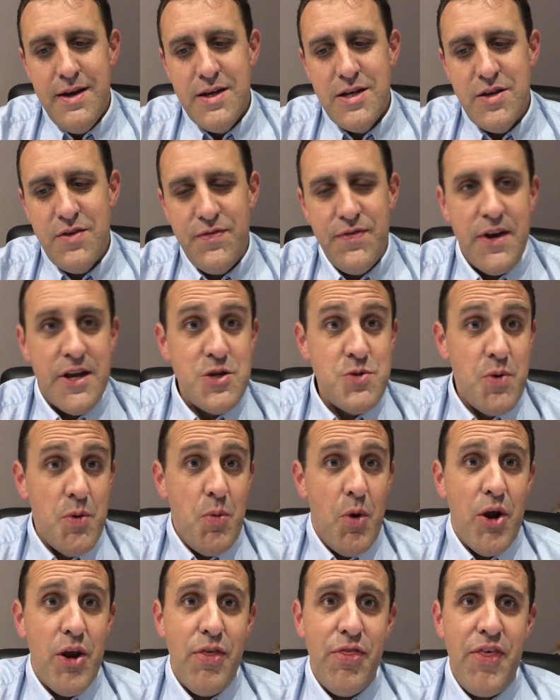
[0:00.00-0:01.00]
to finish. We
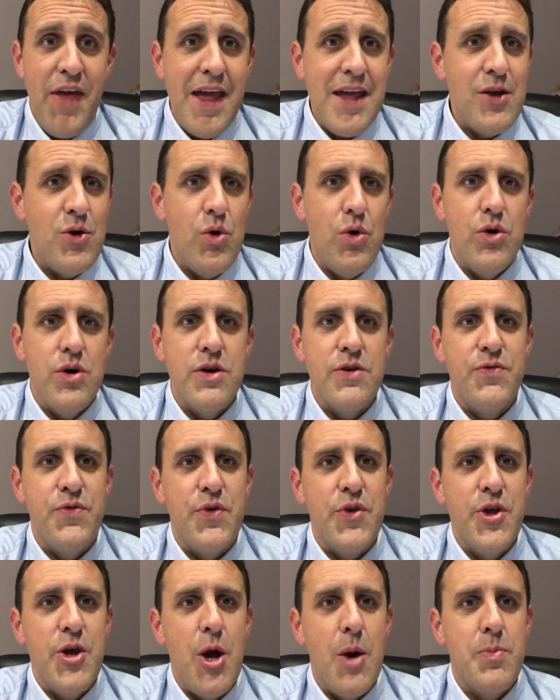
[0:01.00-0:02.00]
want to thank God
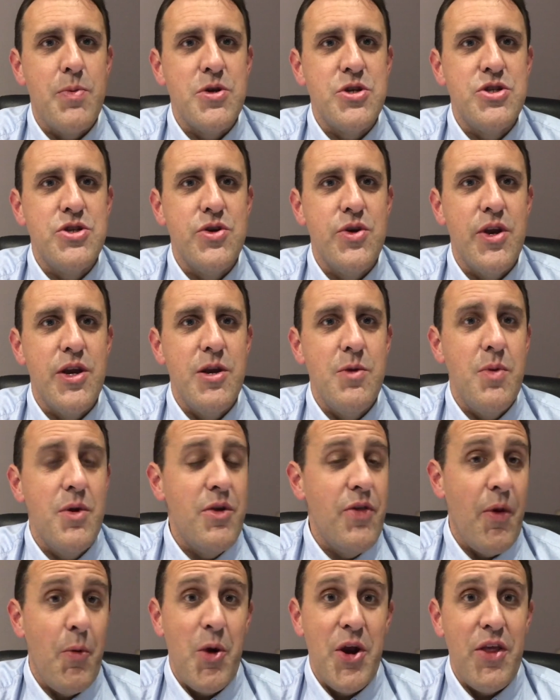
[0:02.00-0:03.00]
for the opportunity. We
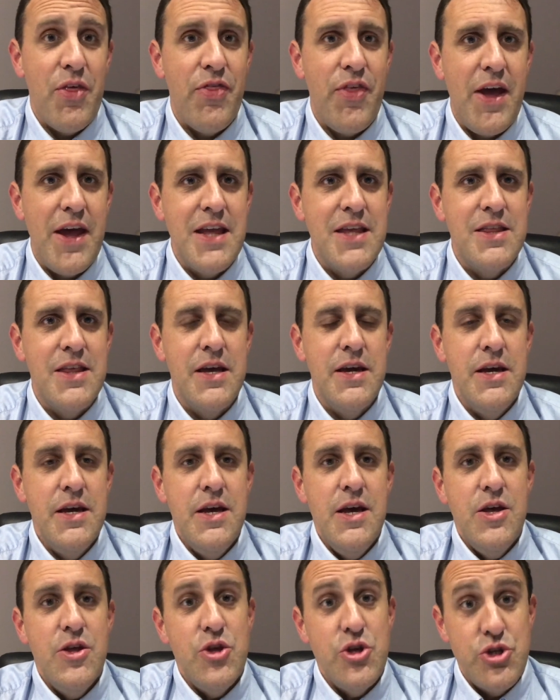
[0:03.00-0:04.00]
want to thank
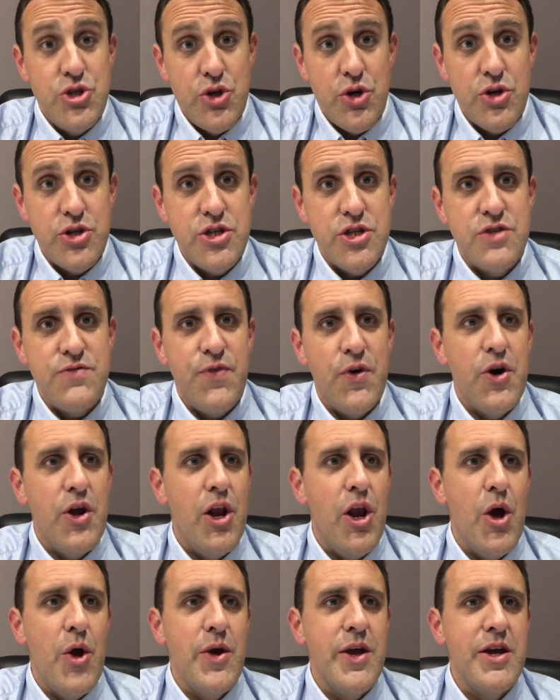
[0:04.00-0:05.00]
the churches for
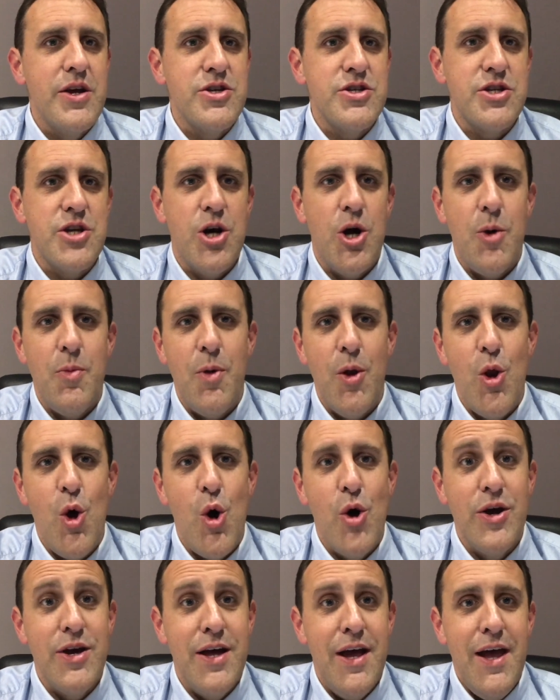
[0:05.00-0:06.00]
allowing us to come
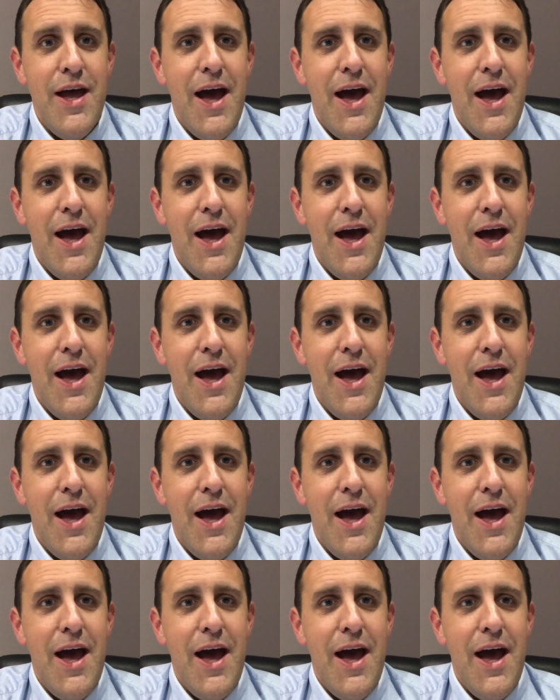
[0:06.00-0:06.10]
along